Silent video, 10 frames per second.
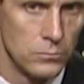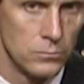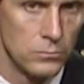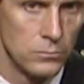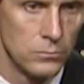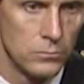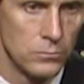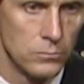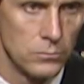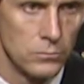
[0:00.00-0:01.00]

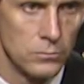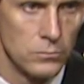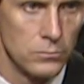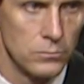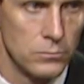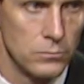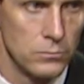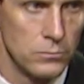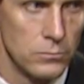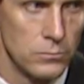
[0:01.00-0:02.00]

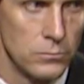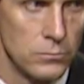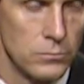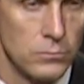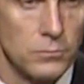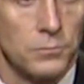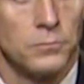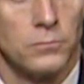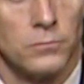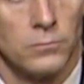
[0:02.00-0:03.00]

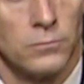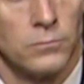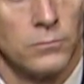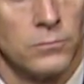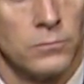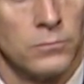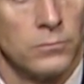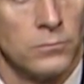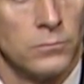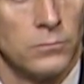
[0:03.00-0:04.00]

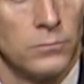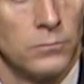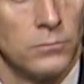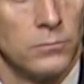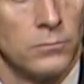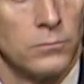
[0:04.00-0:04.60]
(not speaking)